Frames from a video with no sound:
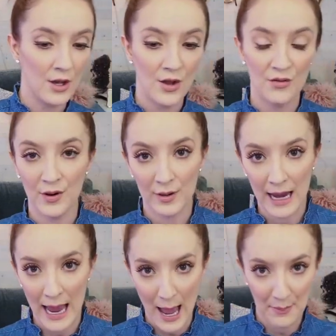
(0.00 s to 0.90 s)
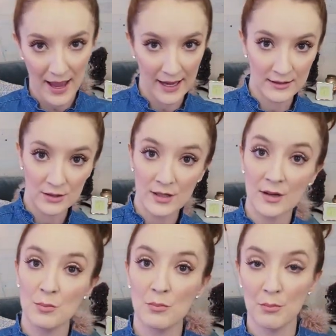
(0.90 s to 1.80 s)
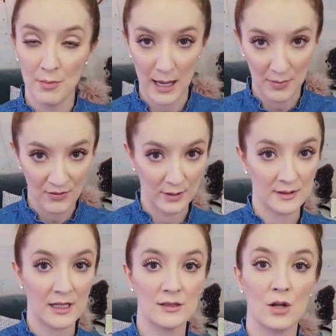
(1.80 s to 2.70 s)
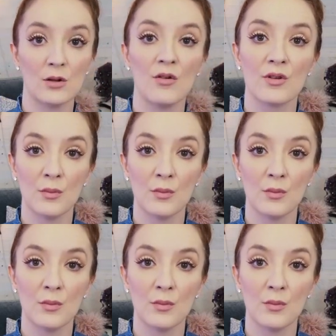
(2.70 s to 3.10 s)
very haphazard and maybe feels like it's all over the